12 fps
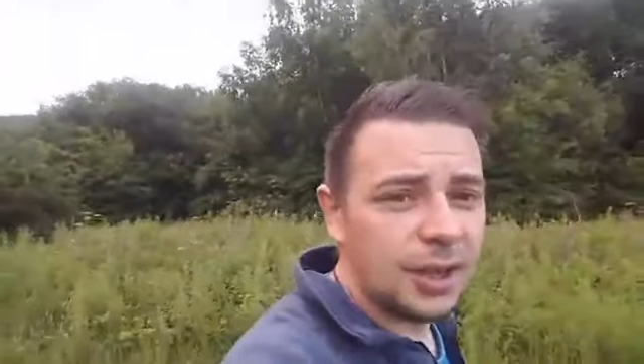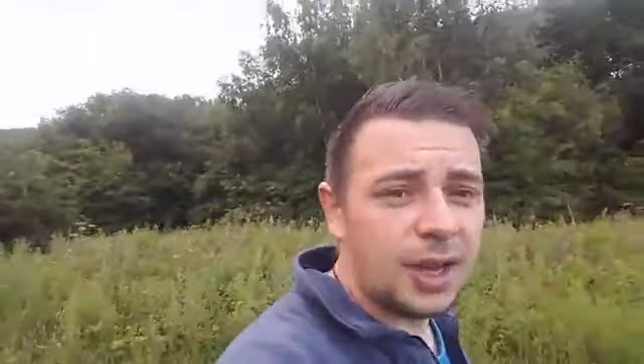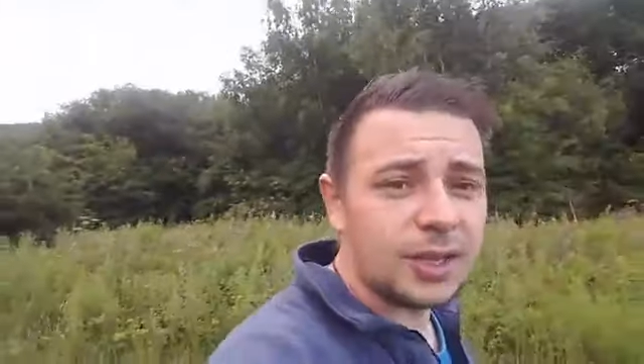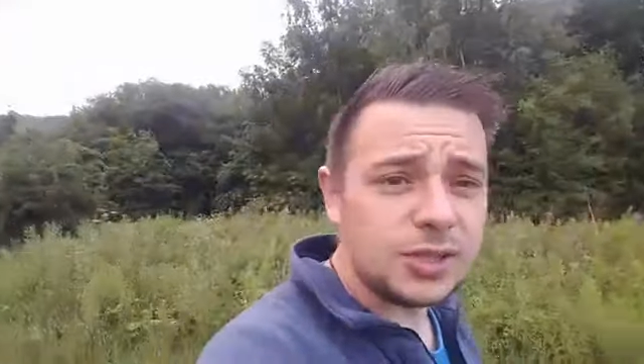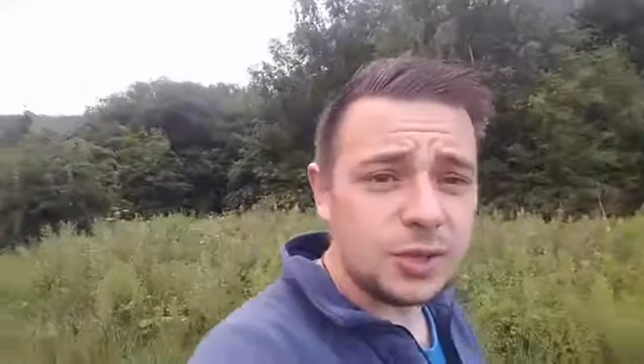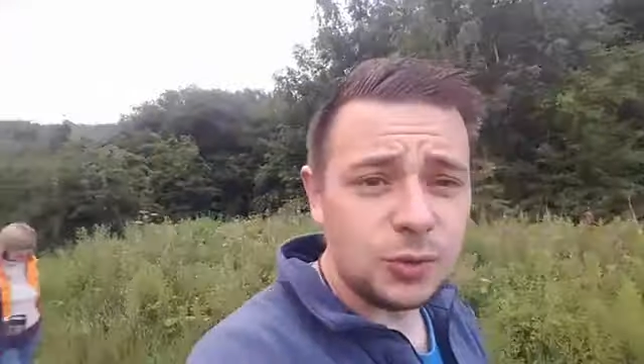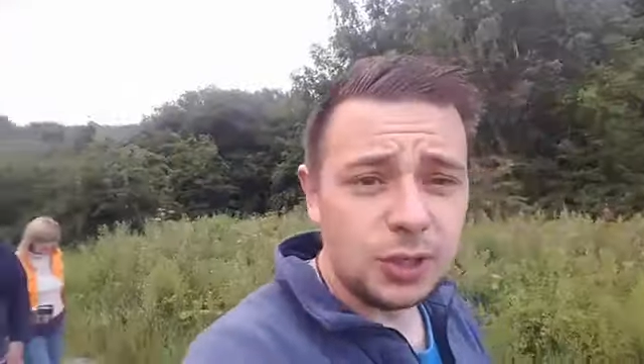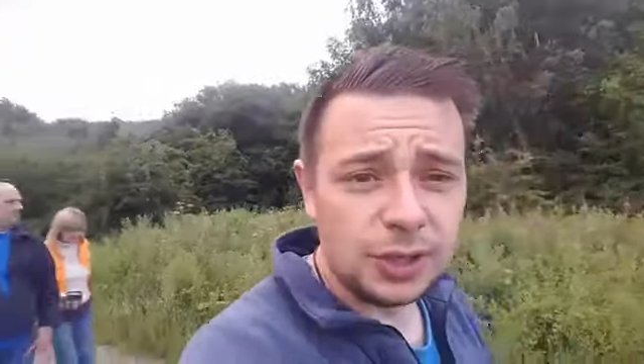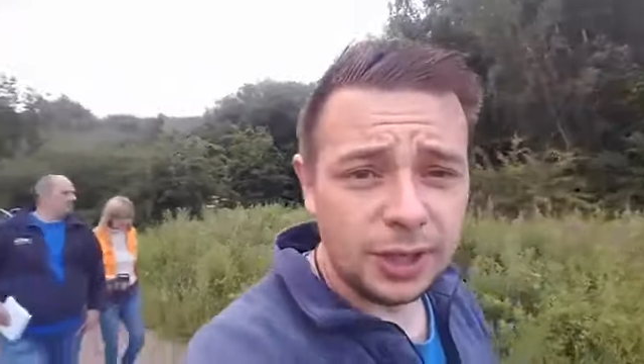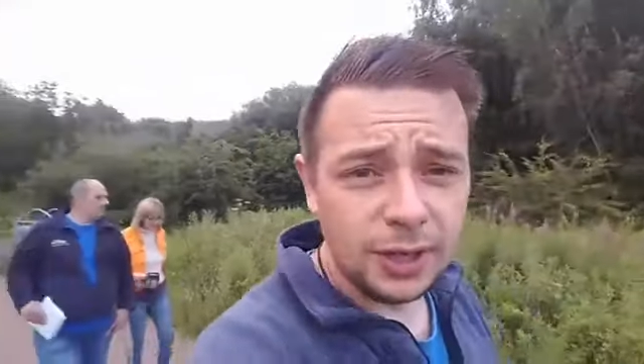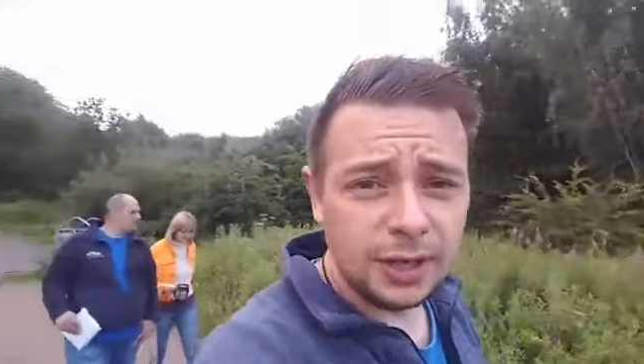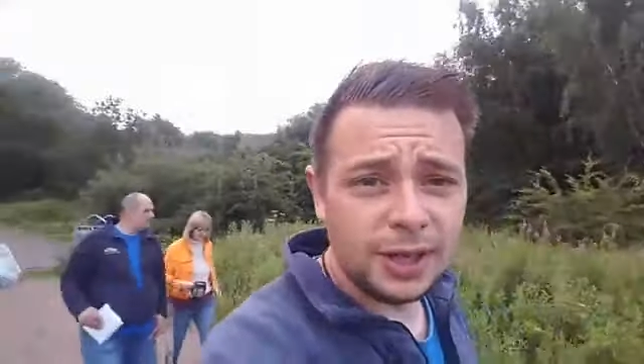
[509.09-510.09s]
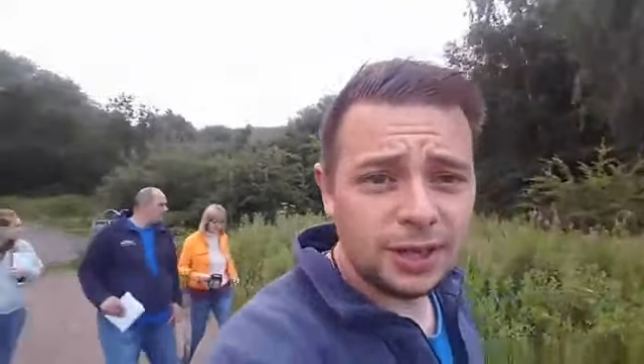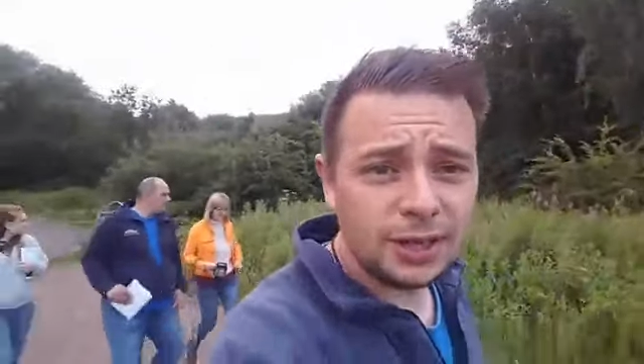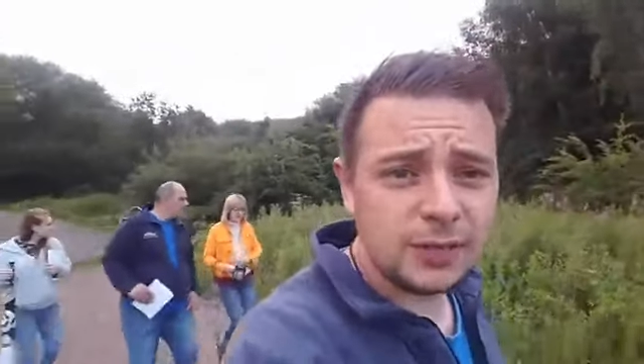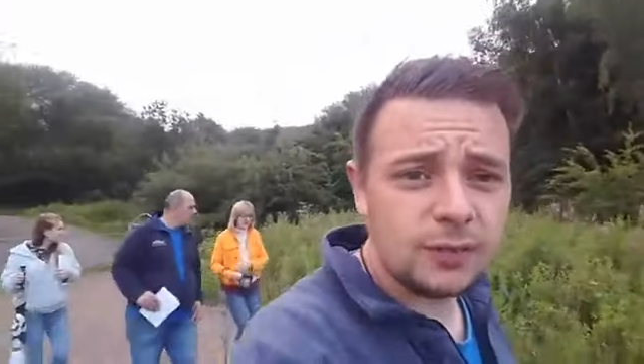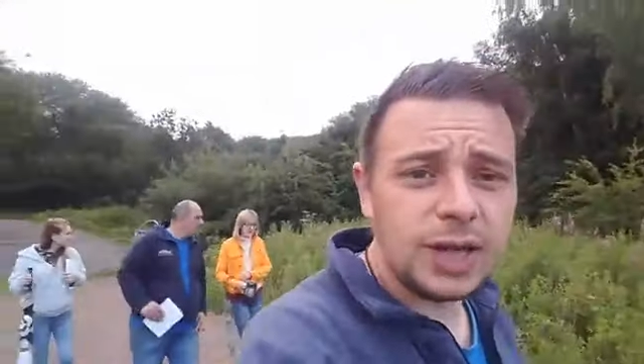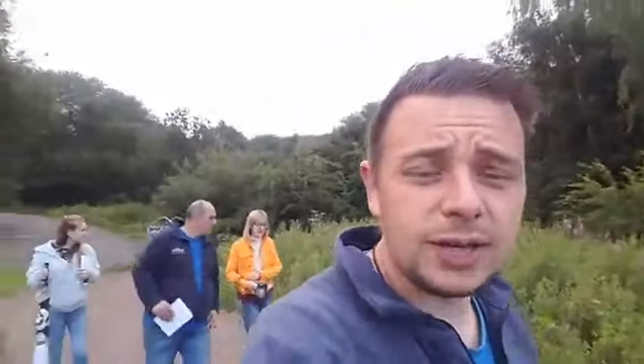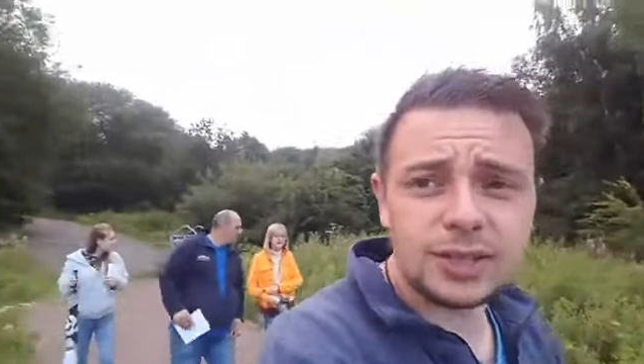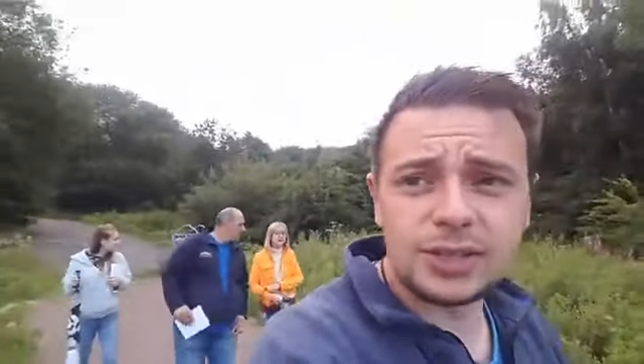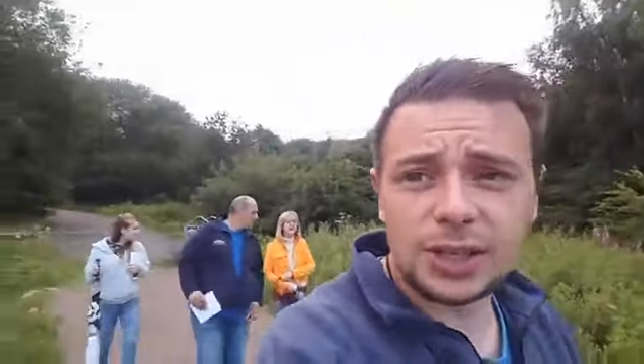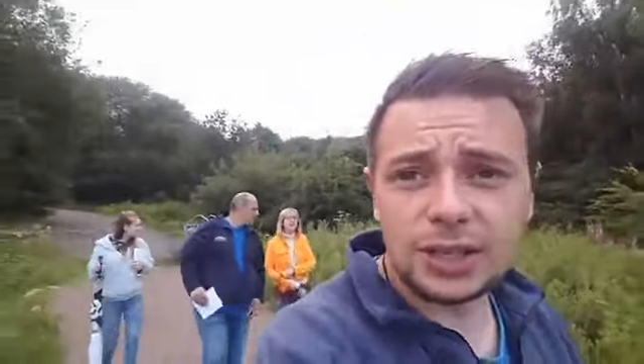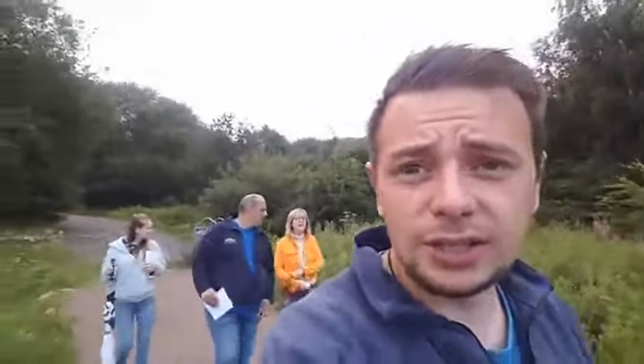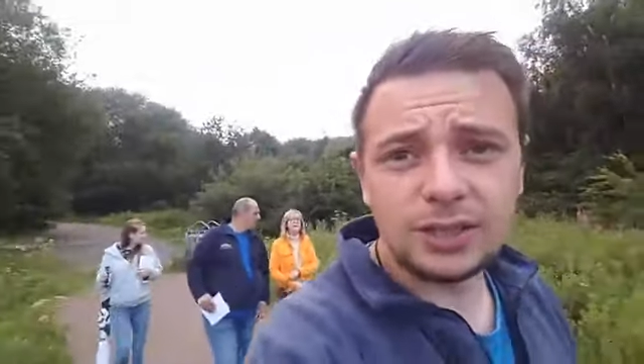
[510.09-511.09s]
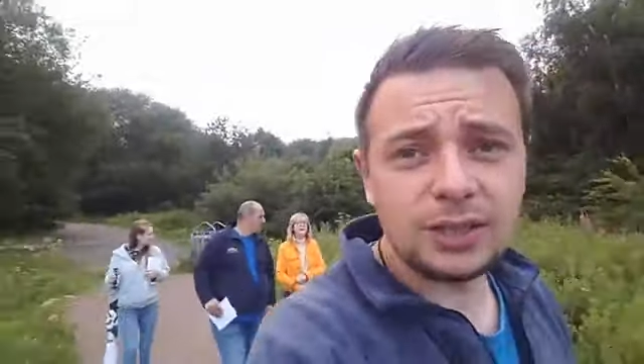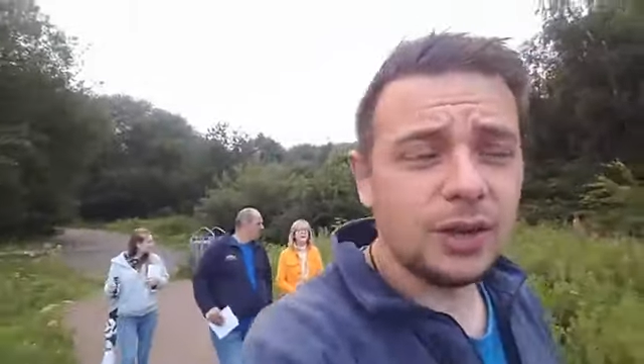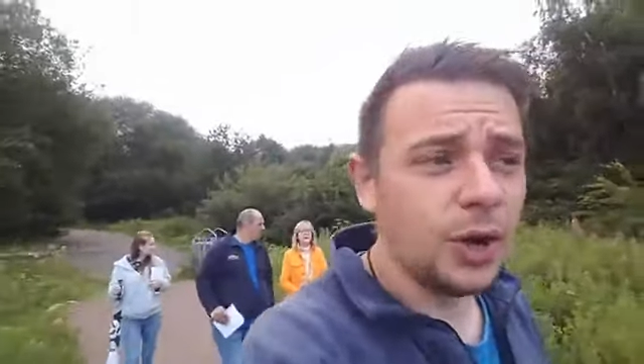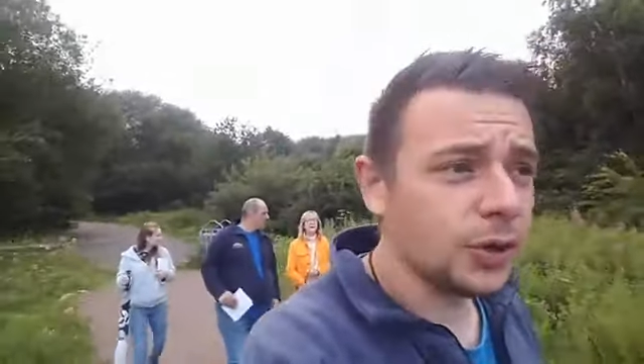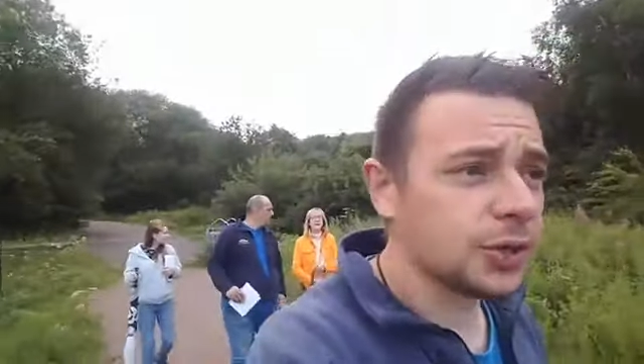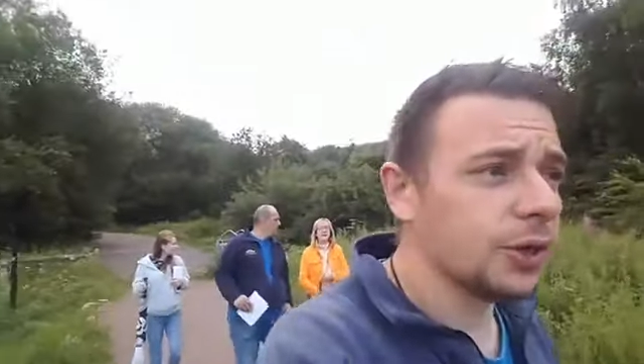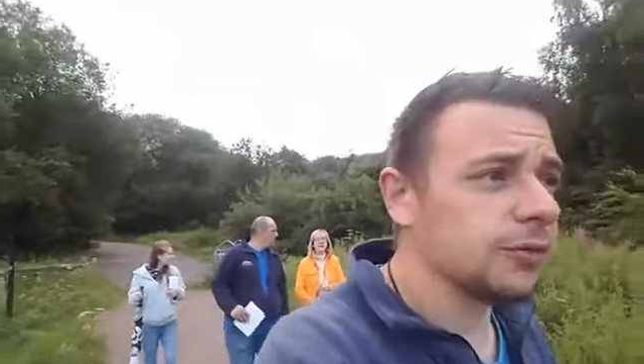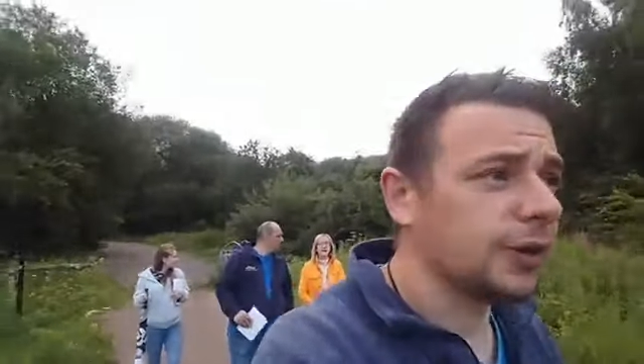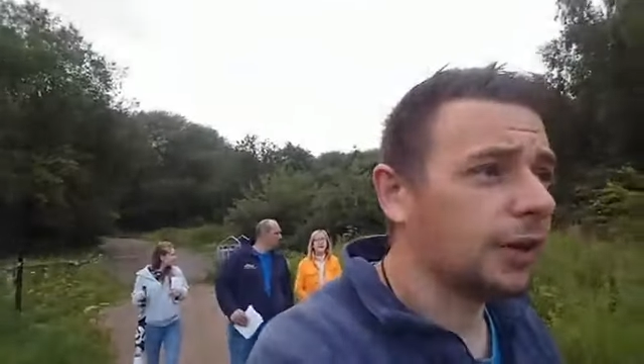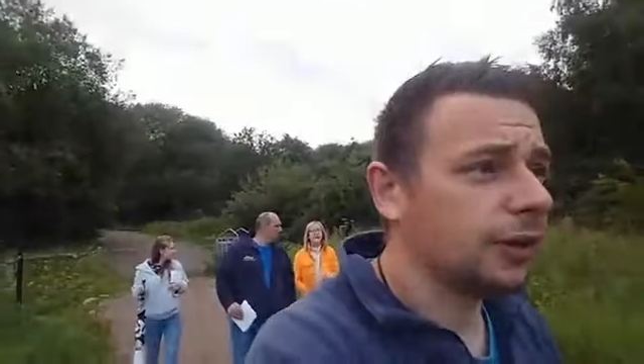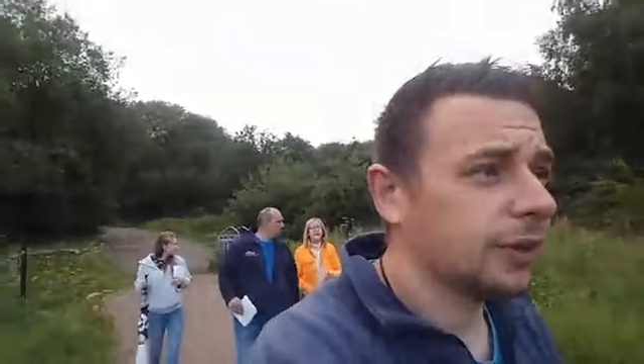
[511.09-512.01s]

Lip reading: because it's really early, because I've not had a tea or a coffee.